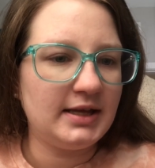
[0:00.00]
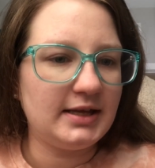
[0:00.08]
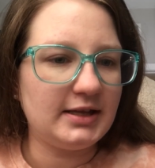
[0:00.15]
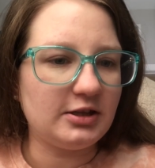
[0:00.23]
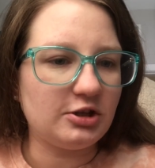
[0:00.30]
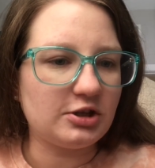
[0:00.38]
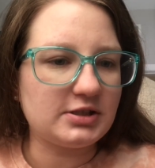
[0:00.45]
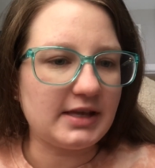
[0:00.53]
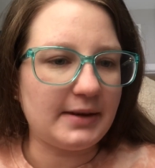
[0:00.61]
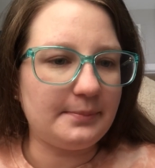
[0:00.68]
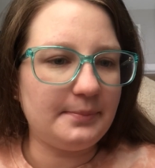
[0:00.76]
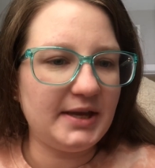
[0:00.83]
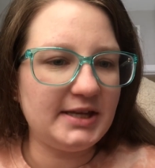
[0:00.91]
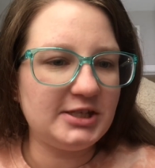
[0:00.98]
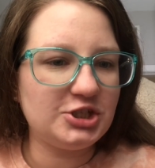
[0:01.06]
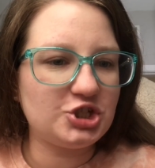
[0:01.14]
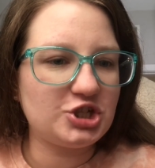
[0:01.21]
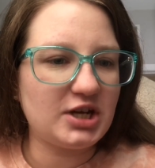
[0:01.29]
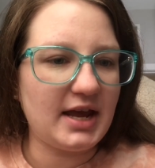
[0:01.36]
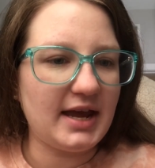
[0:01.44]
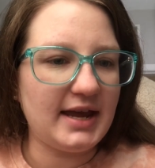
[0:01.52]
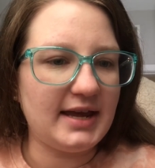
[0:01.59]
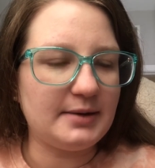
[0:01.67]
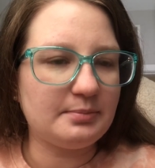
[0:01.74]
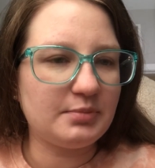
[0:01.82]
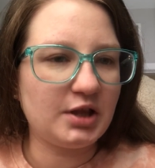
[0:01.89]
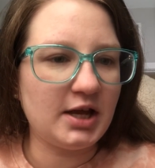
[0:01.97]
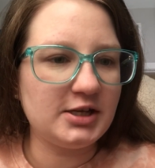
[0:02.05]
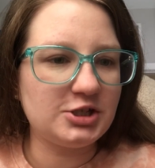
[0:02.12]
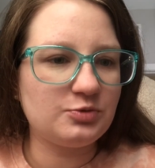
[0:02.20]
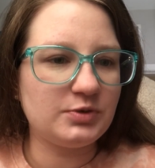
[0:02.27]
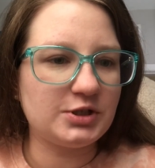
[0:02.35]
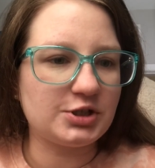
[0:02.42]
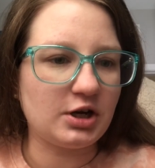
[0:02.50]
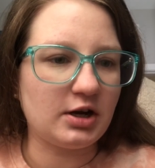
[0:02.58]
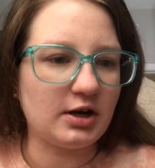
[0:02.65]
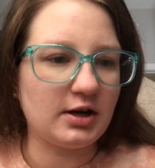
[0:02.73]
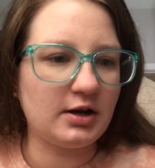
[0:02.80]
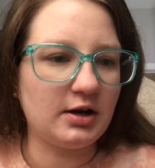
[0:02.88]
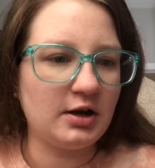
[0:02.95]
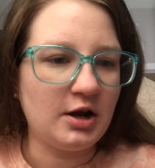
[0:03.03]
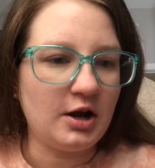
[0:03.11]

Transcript: It looks like Pinch and Plush, which are